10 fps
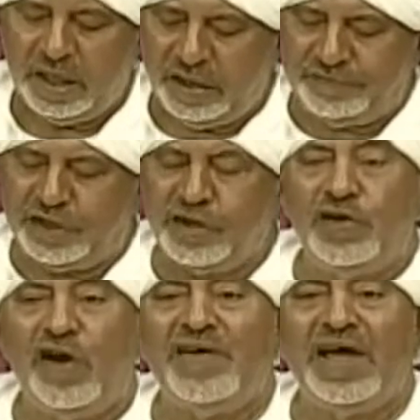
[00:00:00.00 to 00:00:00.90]
If there is
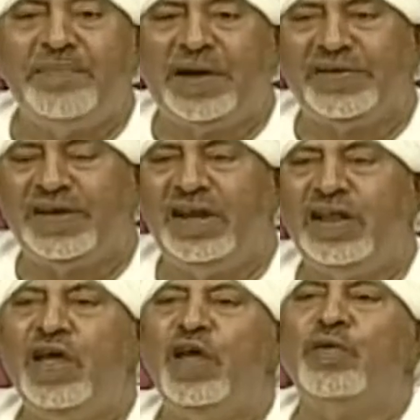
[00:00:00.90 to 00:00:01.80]
no
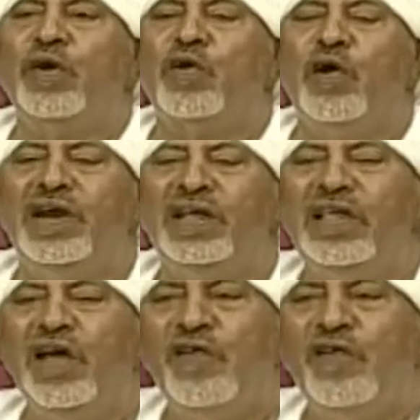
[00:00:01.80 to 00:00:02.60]
vibration, we call it